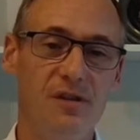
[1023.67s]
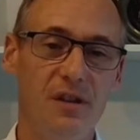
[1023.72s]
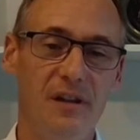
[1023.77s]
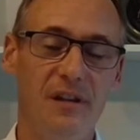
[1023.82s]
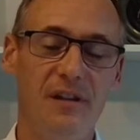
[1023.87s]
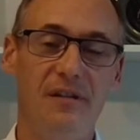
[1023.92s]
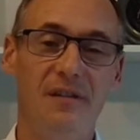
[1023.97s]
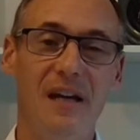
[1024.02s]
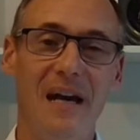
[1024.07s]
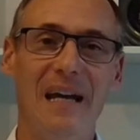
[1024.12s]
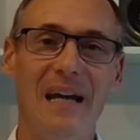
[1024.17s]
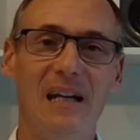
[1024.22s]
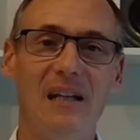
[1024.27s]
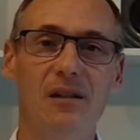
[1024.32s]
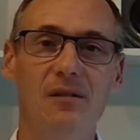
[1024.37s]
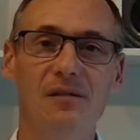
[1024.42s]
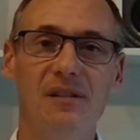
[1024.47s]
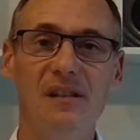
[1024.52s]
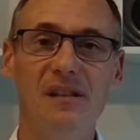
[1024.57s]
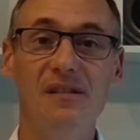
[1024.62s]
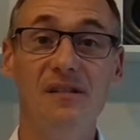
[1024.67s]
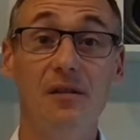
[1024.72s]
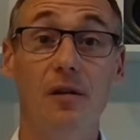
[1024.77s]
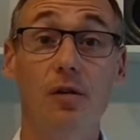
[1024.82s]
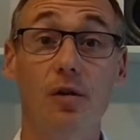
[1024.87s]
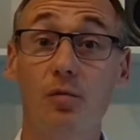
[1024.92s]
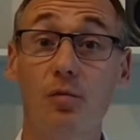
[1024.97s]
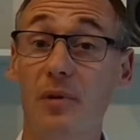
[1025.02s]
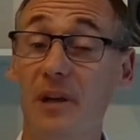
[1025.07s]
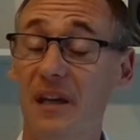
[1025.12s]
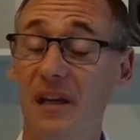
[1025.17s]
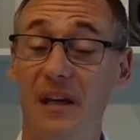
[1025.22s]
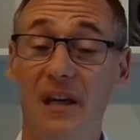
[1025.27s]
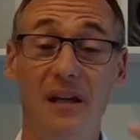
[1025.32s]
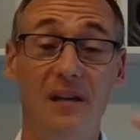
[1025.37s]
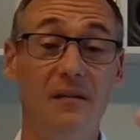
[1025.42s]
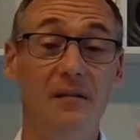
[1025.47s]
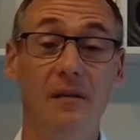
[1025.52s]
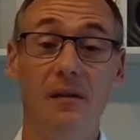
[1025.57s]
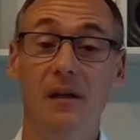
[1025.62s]
the diagnosis, or we
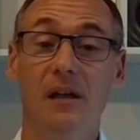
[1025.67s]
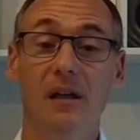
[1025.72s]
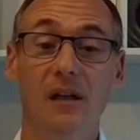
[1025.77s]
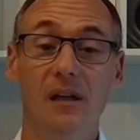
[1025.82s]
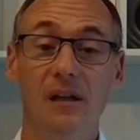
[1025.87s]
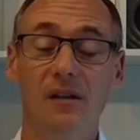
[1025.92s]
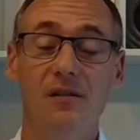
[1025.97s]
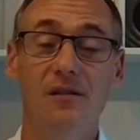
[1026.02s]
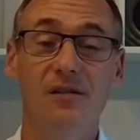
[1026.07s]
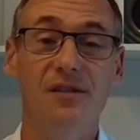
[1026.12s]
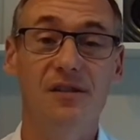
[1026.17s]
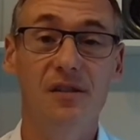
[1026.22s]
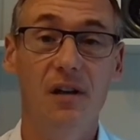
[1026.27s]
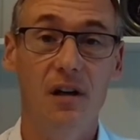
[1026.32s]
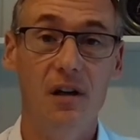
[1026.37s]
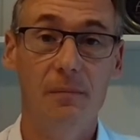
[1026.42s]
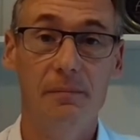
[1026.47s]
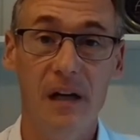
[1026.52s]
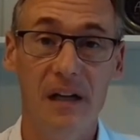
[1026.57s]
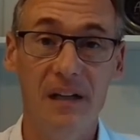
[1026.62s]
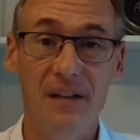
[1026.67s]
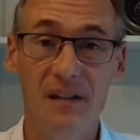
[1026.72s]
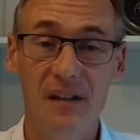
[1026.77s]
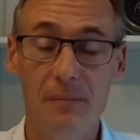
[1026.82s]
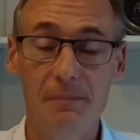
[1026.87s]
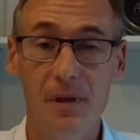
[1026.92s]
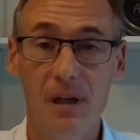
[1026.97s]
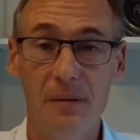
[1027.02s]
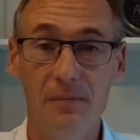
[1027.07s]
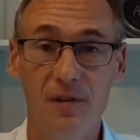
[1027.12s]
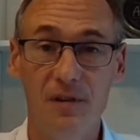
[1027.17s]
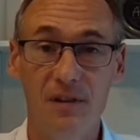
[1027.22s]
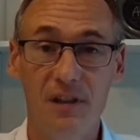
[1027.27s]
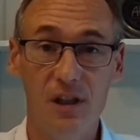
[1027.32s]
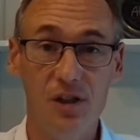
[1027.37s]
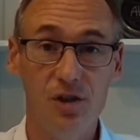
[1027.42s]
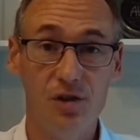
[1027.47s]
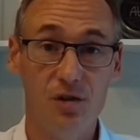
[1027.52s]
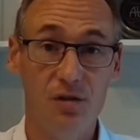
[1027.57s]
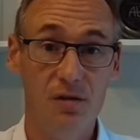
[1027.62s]
can start by the
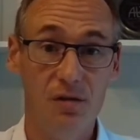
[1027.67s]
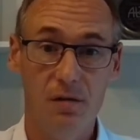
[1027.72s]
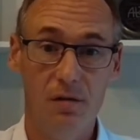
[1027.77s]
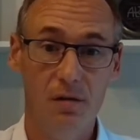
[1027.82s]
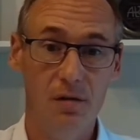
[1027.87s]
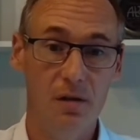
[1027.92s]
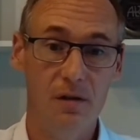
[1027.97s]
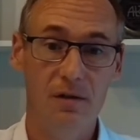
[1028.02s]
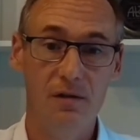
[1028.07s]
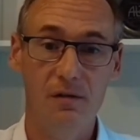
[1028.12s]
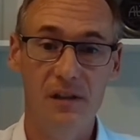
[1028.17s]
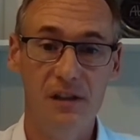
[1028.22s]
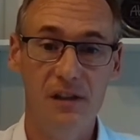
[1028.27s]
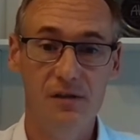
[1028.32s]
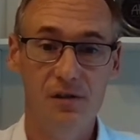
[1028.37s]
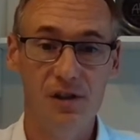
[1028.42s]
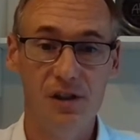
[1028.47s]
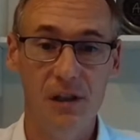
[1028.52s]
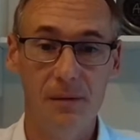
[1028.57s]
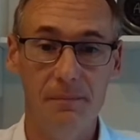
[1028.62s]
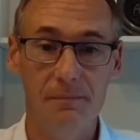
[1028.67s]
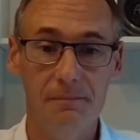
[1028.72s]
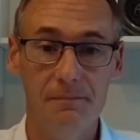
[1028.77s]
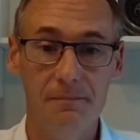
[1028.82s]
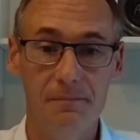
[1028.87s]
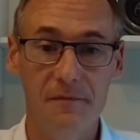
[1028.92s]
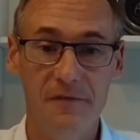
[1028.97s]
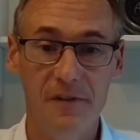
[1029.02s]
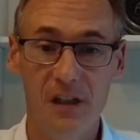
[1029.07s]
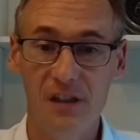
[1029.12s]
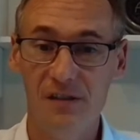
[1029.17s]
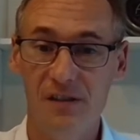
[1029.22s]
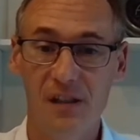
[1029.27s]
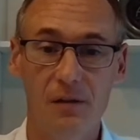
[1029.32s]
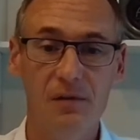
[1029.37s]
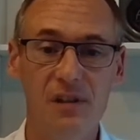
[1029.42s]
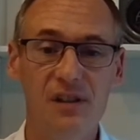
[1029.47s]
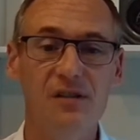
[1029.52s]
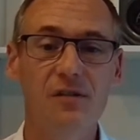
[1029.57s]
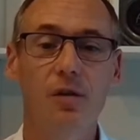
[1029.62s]
implementation or the leadership phase.
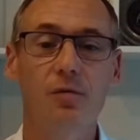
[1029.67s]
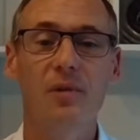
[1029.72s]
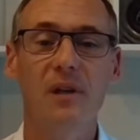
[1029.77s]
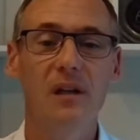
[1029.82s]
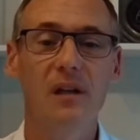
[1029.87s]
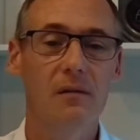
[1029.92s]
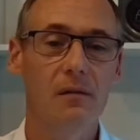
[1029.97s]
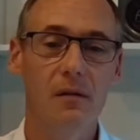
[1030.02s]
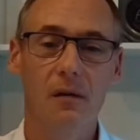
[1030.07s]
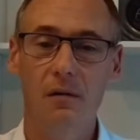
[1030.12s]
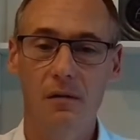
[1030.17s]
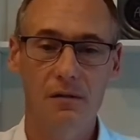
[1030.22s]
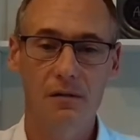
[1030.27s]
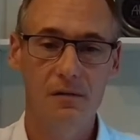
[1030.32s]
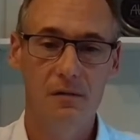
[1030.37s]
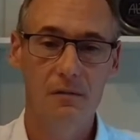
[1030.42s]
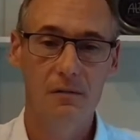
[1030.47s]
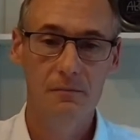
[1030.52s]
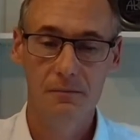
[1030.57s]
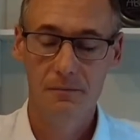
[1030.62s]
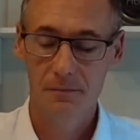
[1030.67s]
There is no real order.